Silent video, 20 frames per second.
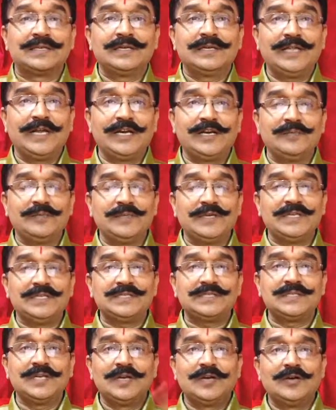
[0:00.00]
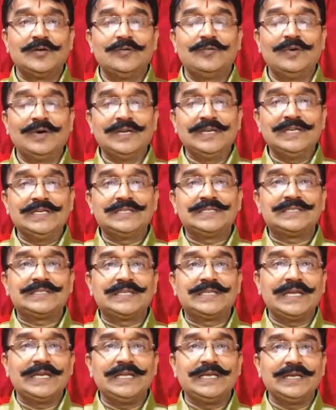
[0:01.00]
That means one is
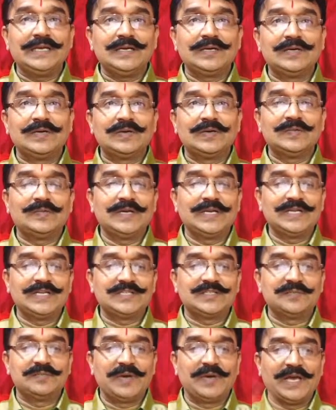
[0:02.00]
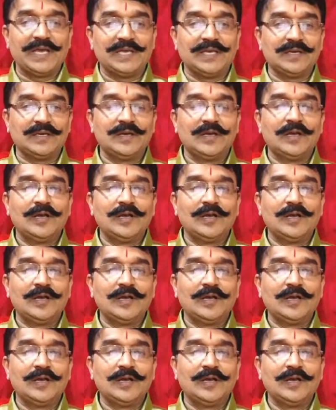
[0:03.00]
selling, one is buying,